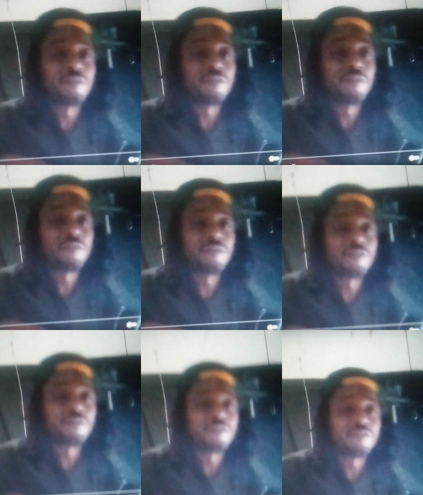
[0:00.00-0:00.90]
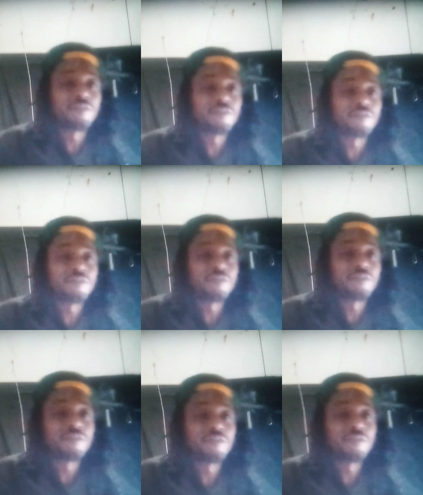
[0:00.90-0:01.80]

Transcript: Nothing is said.